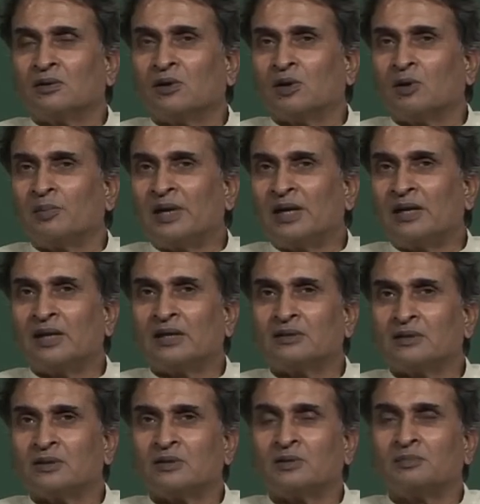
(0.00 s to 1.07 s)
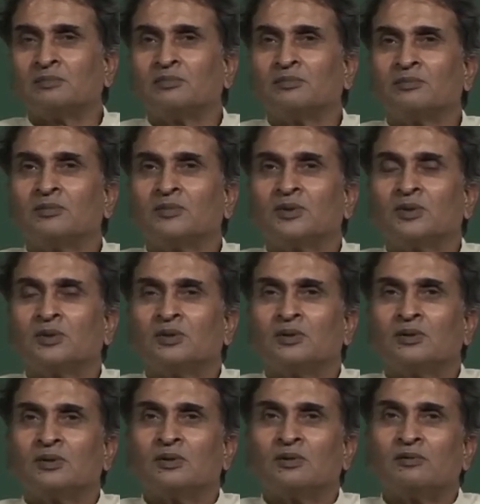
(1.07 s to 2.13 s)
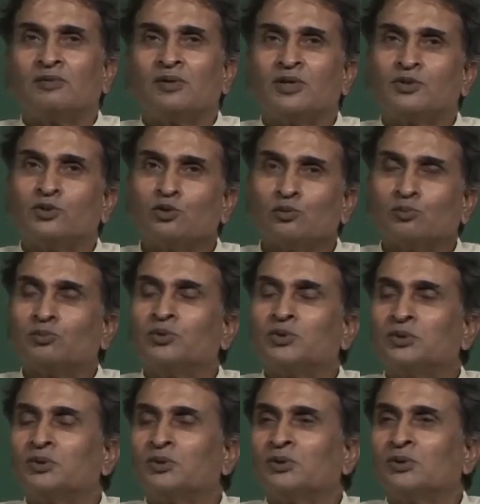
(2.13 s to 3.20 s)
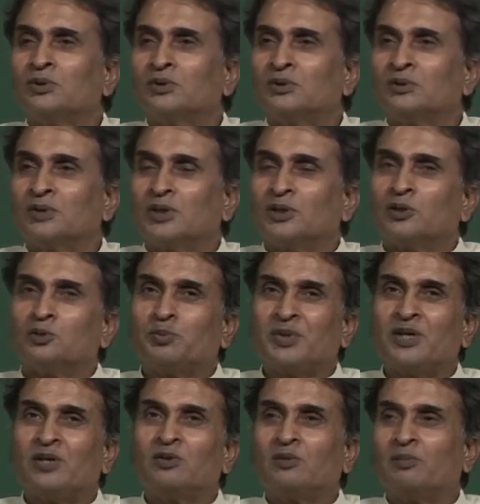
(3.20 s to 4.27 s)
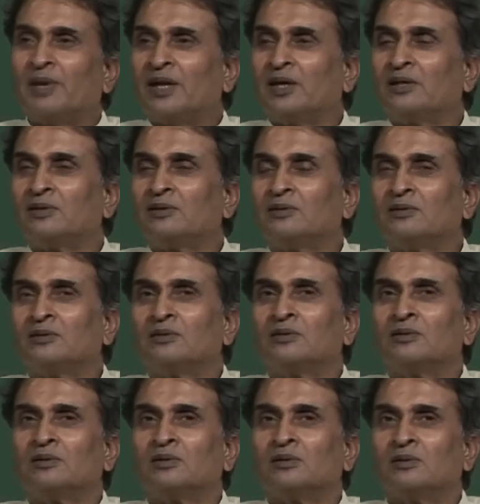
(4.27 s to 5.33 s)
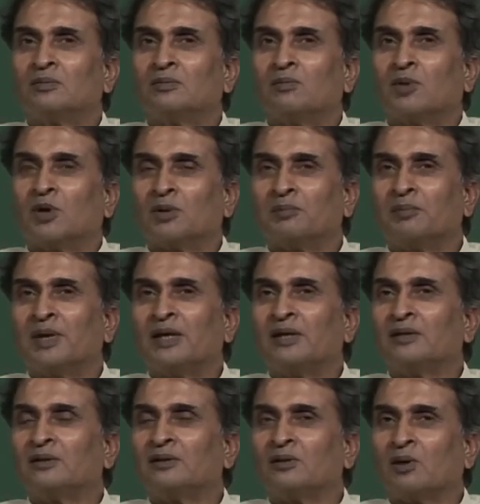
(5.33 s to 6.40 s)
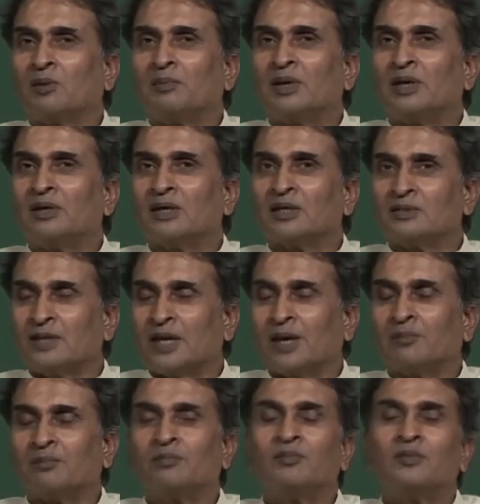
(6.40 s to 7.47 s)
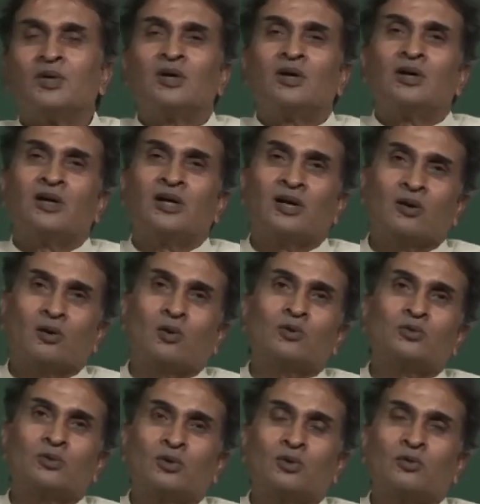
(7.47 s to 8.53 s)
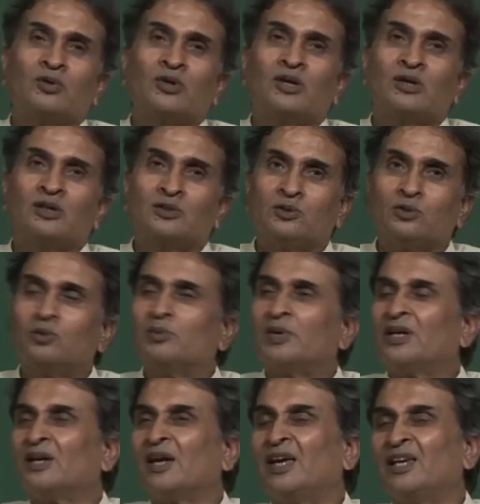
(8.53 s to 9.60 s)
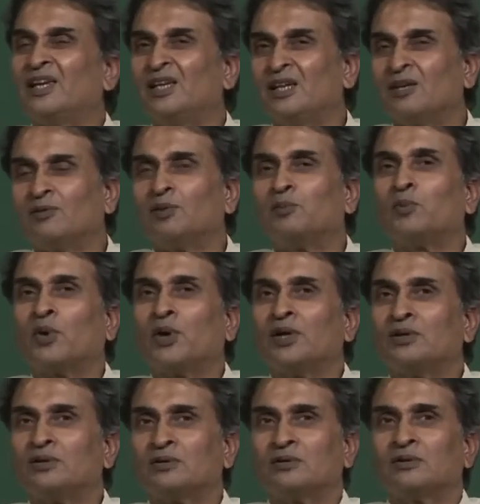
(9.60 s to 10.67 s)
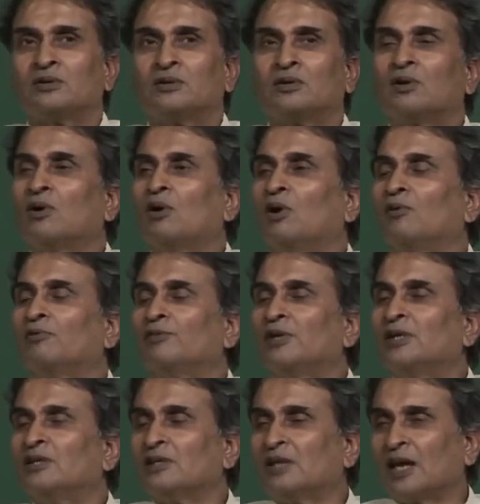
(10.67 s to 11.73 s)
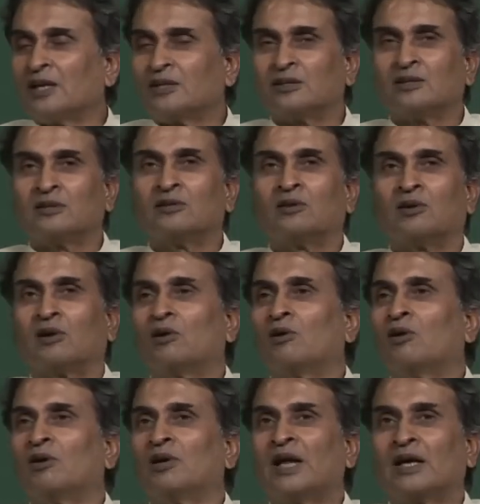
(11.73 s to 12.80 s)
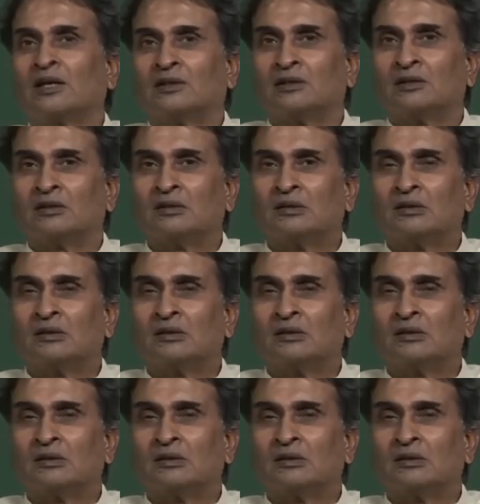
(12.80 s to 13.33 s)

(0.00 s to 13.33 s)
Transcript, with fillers: or a Beltex system, we assumed that the speed of the belt, bottom belt and the top belt are same. Here also we can assume at any given point of interaction or a contact,